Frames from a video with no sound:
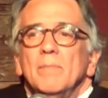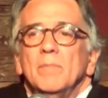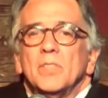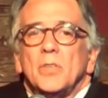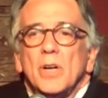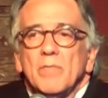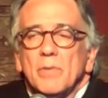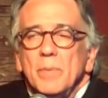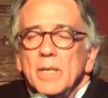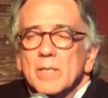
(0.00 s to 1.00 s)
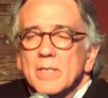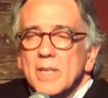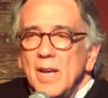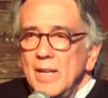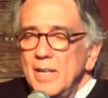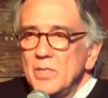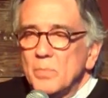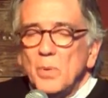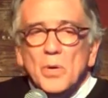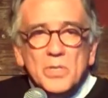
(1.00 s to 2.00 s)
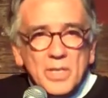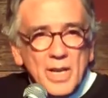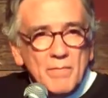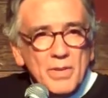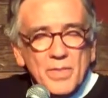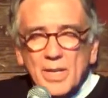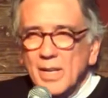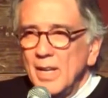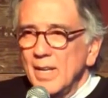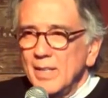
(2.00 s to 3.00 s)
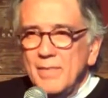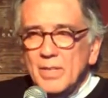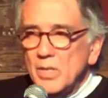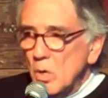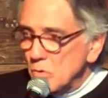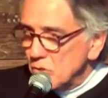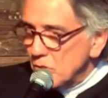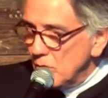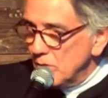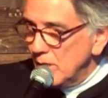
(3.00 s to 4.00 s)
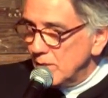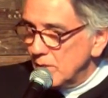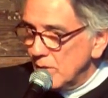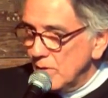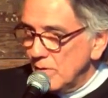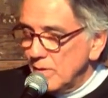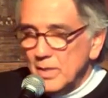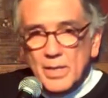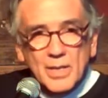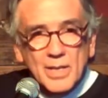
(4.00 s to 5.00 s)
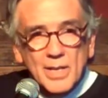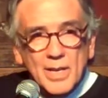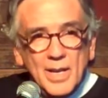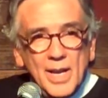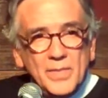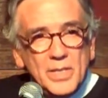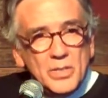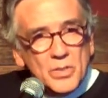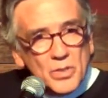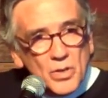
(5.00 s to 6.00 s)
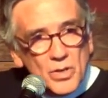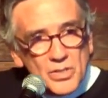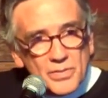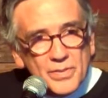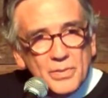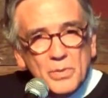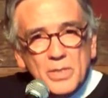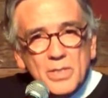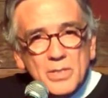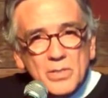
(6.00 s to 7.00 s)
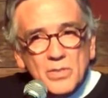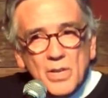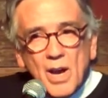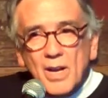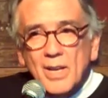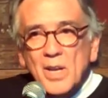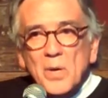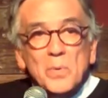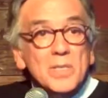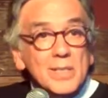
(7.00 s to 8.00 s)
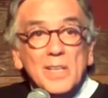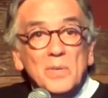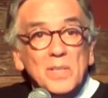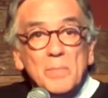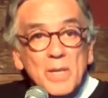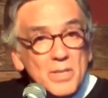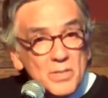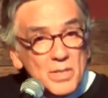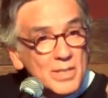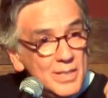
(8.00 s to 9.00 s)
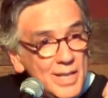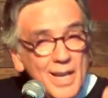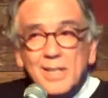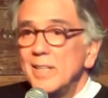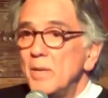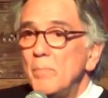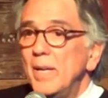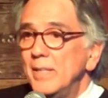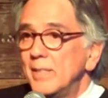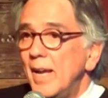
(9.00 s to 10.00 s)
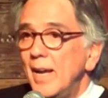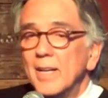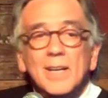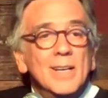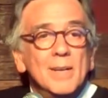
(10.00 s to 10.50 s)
starting from inside and just purging everything, leaving no stone unturned. And then into kosh, which is to knock, which literally means to nail in a pent tag,